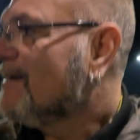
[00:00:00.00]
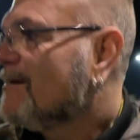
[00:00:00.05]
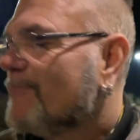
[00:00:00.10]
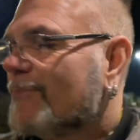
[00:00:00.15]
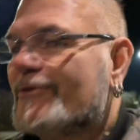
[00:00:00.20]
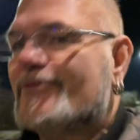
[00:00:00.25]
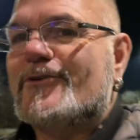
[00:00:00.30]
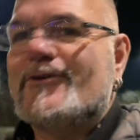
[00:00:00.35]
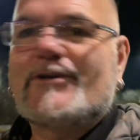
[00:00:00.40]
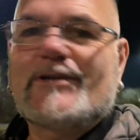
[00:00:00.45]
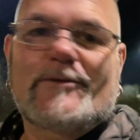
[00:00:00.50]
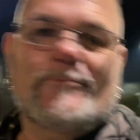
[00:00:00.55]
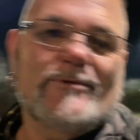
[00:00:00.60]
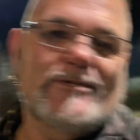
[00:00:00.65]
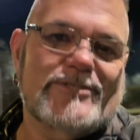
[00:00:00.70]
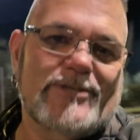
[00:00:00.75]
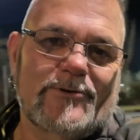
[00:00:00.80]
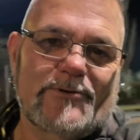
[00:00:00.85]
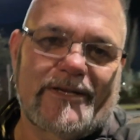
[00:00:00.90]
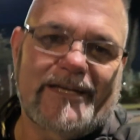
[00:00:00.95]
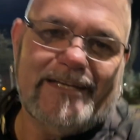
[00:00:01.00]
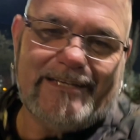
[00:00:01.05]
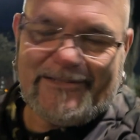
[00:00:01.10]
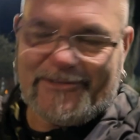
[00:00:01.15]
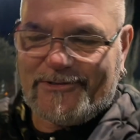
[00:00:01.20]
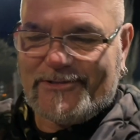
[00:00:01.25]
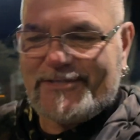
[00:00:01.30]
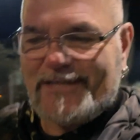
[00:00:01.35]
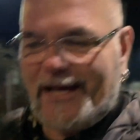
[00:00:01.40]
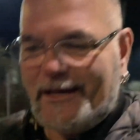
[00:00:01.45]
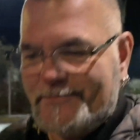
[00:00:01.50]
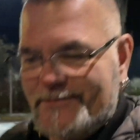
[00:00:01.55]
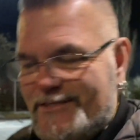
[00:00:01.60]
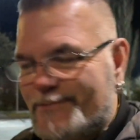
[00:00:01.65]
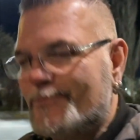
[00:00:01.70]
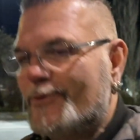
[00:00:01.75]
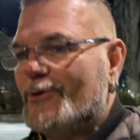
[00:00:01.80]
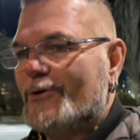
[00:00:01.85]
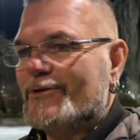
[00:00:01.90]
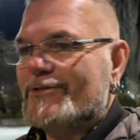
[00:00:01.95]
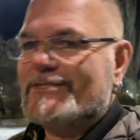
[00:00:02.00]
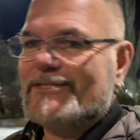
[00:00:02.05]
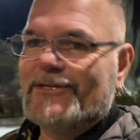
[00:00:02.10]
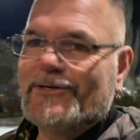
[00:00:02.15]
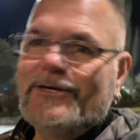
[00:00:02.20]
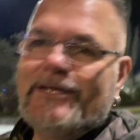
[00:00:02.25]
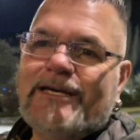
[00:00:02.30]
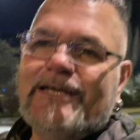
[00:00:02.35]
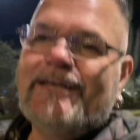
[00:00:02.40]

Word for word: but they're going to be donating their time tomorrow to